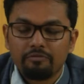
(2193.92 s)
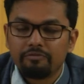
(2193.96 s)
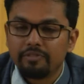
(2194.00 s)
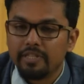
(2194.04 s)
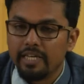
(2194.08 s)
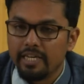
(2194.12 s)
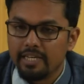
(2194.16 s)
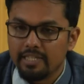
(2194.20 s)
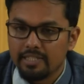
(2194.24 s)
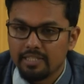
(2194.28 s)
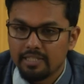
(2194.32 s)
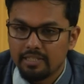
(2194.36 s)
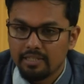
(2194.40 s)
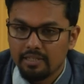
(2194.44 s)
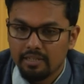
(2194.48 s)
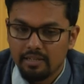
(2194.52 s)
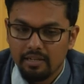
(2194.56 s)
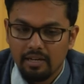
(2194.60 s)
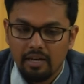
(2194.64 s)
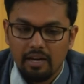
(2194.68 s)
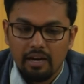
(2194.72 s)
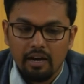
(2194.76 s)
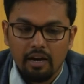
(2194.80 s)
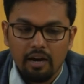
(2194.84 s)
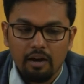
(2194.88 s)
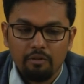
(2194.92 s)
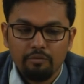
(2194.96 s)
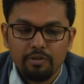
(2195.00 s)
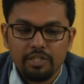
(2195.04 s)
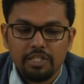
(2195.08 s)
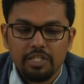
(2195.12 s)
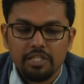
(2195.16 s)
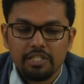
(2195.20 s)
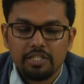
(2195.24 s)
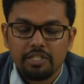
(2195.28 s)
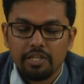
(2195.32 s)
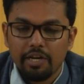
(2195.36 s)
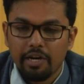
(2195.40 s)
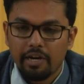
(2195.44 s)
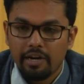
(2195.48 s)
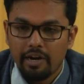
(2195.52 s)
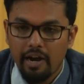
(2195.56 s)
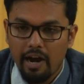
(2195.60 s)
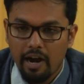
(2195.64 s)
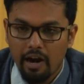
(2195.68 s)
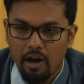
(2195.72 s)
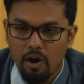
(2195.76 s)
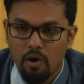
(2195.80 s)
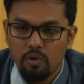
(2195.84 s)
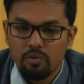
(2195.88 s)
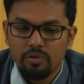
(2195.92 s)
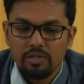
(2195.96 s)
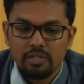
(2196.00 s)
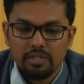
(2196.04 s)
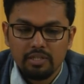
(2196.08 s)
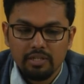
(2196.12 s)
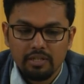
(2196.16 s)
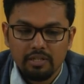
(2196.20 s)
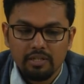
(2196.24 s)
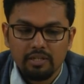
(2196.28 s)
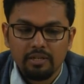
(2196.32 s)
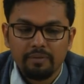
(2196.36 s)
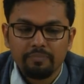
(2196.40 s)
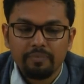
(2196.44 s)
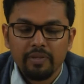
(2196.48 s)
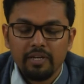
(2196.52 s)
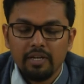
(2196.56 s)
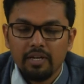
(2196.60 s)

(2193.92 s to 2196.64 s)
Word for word: things uh, which is there around the